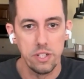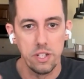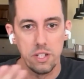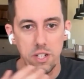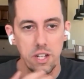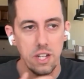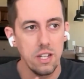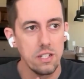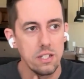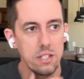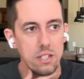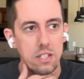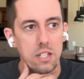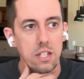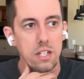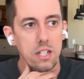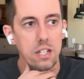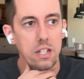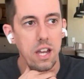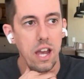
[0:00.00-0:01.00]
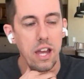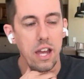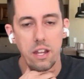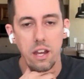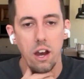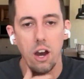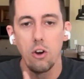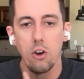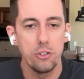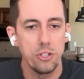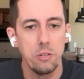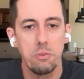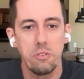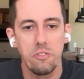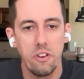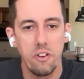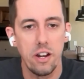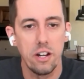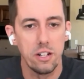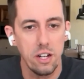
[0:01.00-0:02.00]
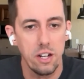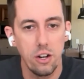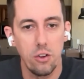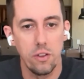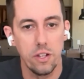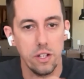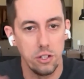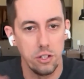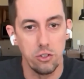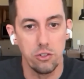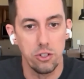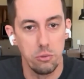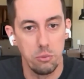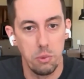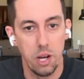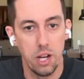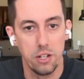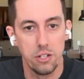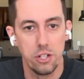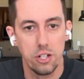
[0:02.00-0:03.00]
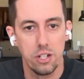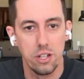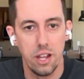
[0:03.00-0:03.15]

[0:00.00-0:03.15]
Kinsta, a hosting provider, can only do so much.